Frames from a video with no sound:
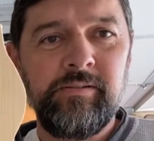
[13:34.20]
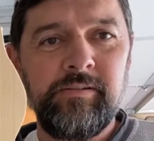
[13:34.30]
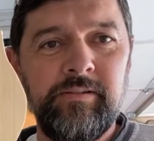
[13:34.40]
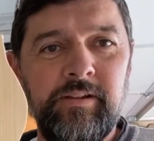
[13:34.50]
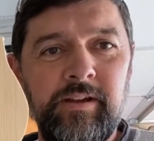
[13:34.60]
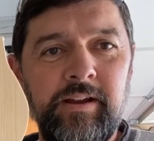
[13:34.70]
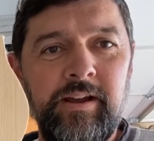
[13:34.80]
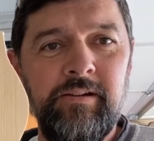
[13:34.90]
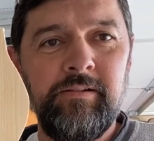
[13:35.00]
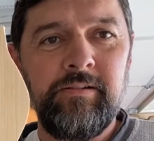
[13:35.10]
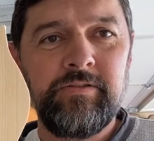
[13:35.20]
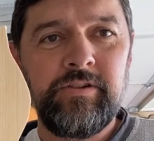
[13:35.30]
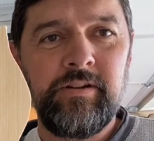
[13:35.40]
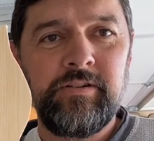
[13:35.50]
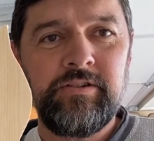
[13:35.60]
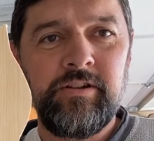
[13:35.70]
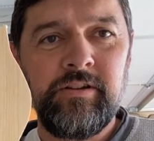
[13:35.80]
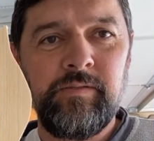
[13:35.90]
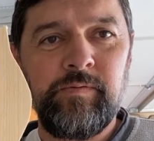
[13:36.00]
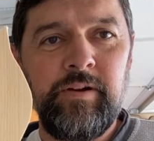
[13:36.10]
cut out. So that's
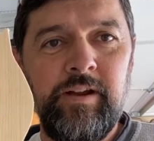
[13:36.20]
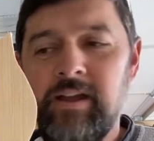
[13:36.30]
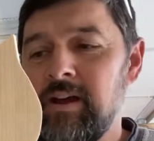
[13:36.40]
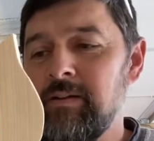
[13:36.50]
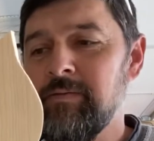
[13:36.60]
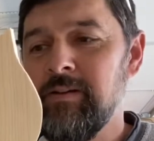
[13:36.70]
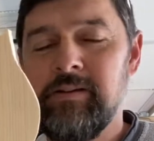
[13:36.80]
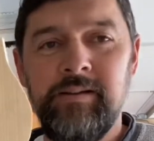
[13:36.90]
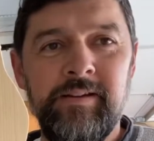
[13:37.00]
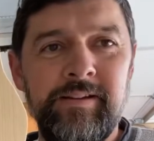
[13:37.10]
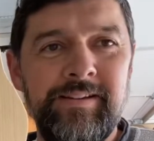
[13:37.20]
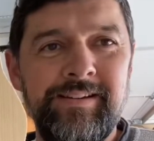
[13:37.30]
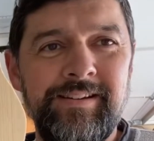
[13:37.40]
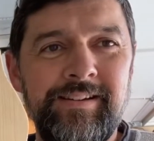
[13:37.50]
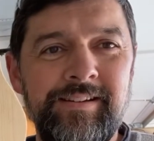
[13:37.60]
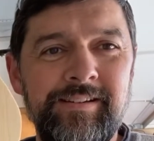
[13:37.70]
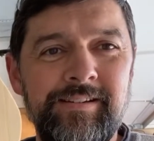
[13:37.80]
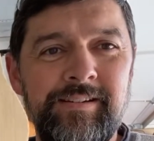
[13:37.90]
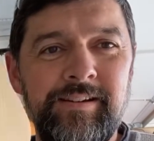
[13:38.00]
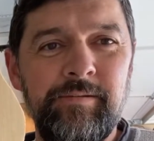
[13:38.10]
front half.
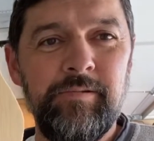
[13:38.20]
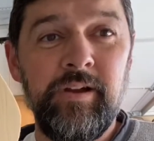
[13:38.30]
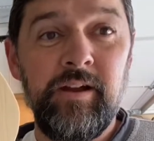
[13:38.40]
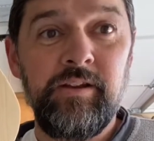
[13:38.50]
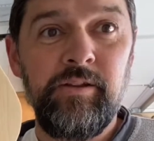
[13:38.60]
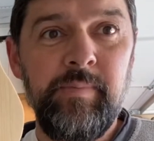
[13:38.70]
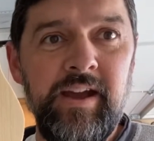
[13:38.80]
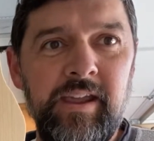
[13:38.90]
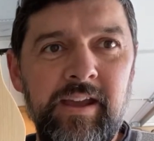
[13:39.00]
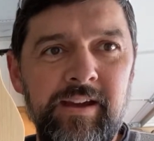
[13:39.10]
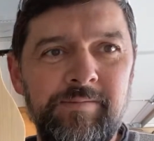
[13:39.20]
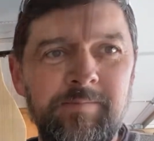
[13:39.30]
Now we'll gotta do the back half.